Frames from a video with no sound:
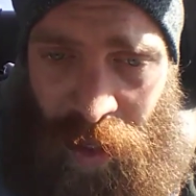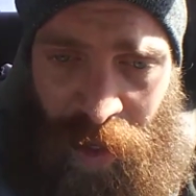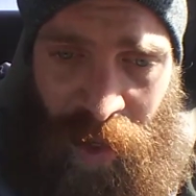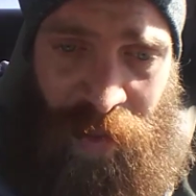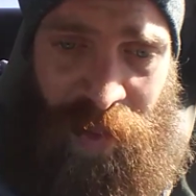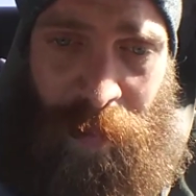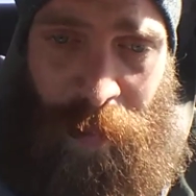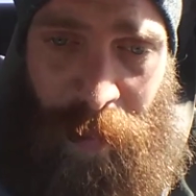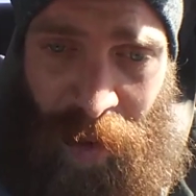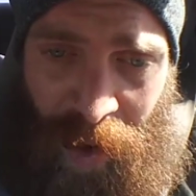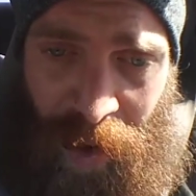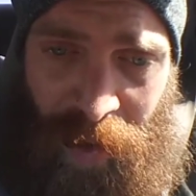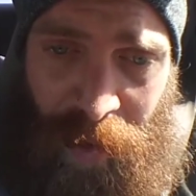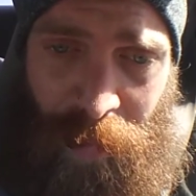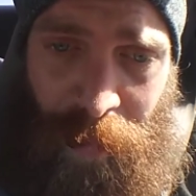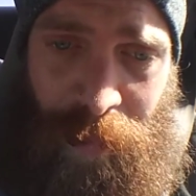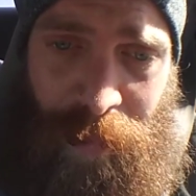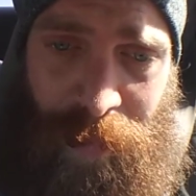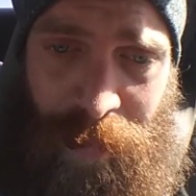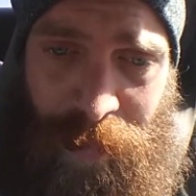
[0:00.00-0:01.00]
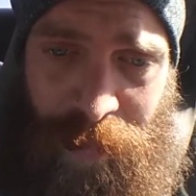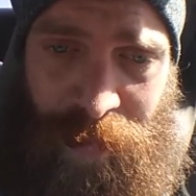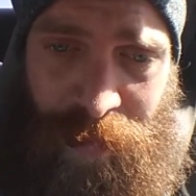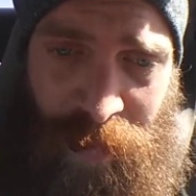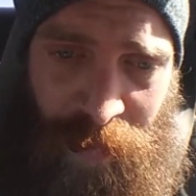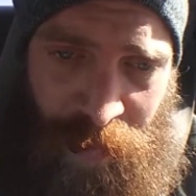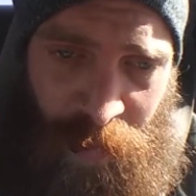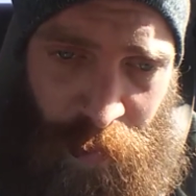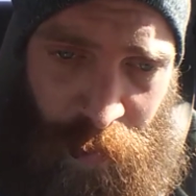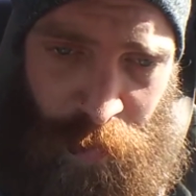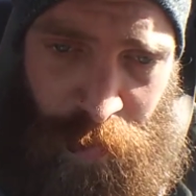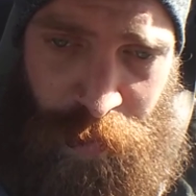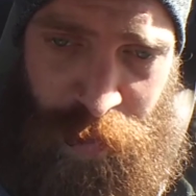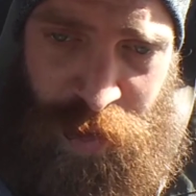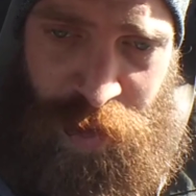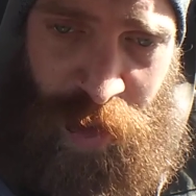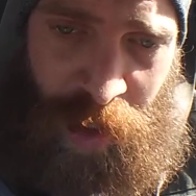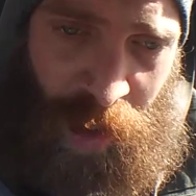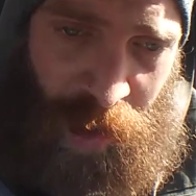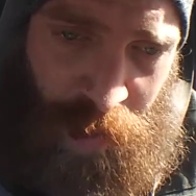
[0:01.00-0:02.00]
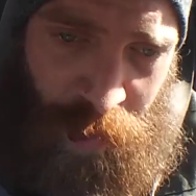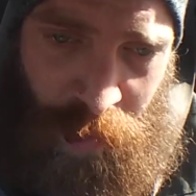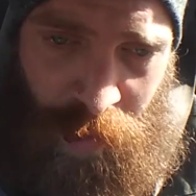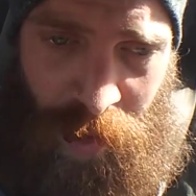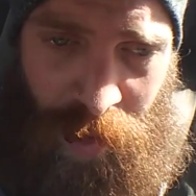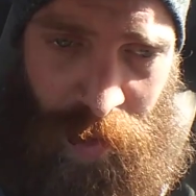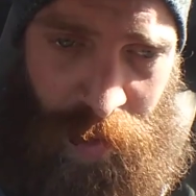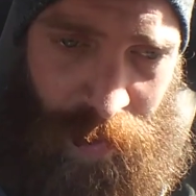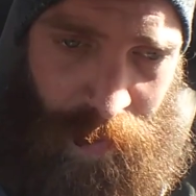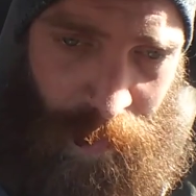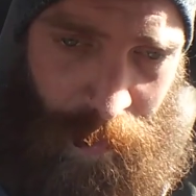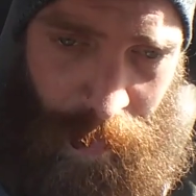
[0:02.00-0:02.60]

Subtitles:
And the bottom, the root chakra,